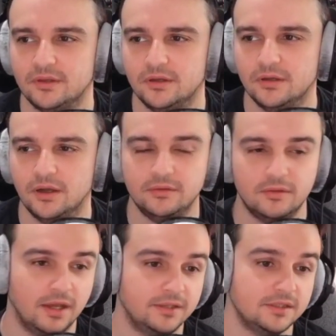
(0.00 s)

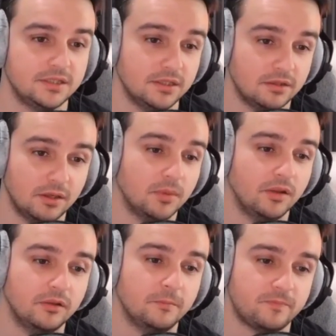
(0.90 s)
I did see the thing
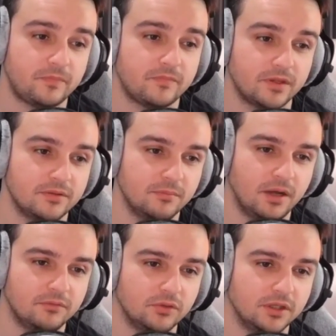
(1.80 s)
about the
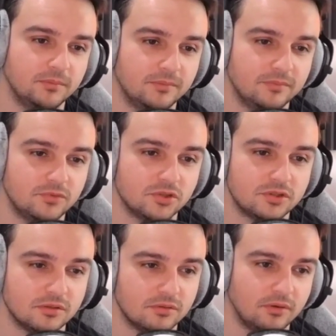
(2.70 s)
Marvel game.
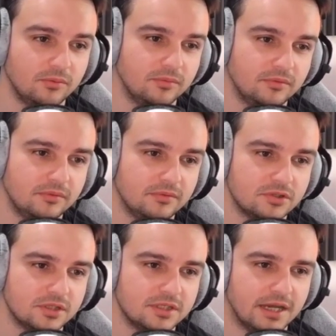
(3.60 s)
Just to
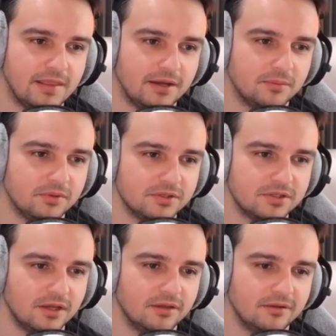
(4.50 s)
tie that up at the
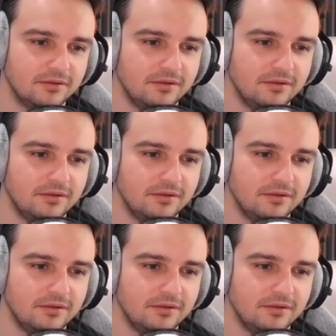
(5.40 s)
start.